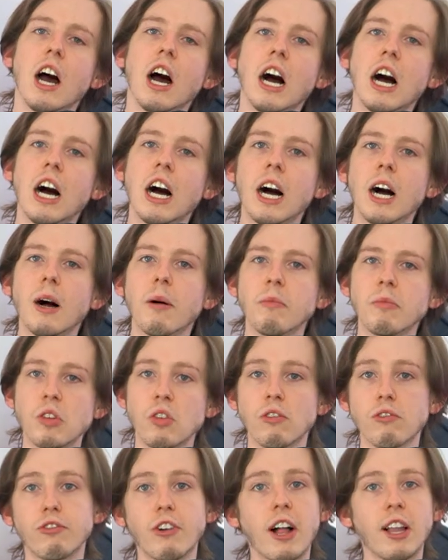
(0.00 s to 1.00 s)
Um, you
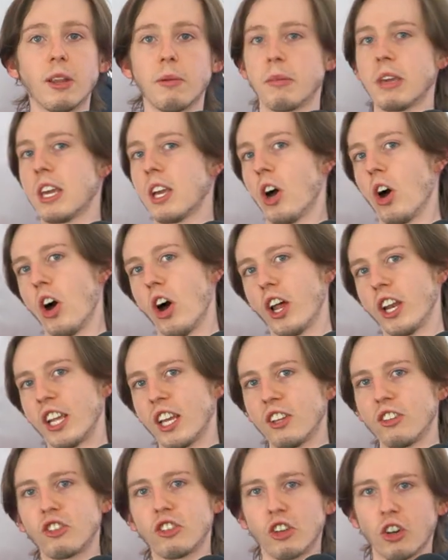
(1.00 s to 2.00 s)
can follow me on
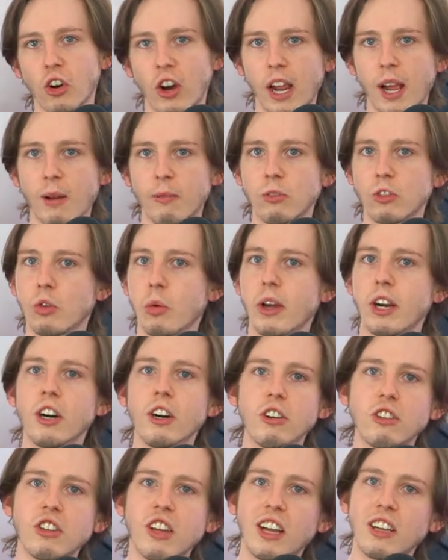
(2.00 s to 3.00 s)
Instagram,
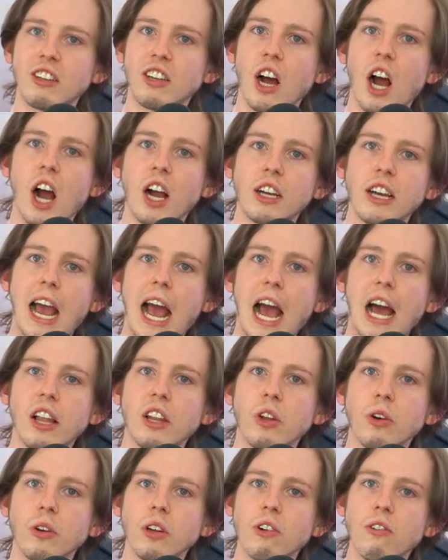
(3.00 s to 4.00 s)
Twitter, TikTok
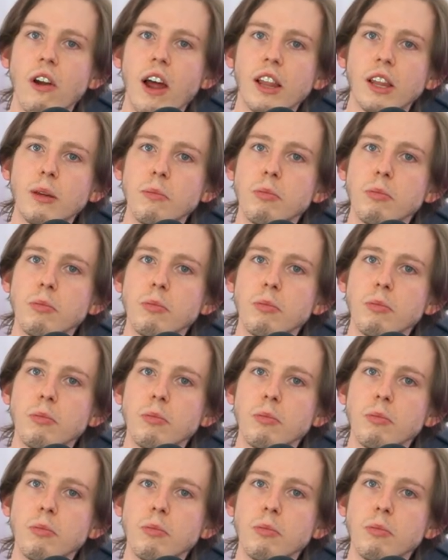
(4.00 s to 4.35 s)
at Logan Riley